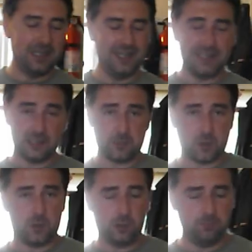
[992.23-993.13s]
It is a
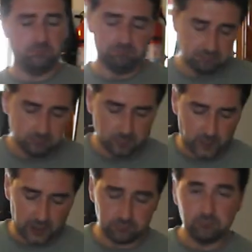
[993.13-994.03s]
bit warm,
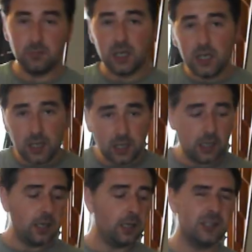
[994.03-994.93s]
but
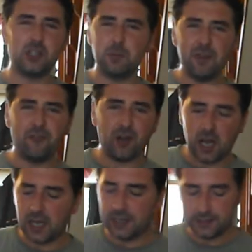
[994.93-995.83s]
it should be
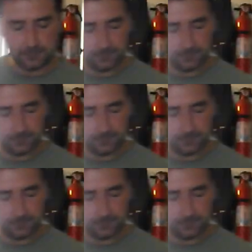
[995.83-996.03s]
fine.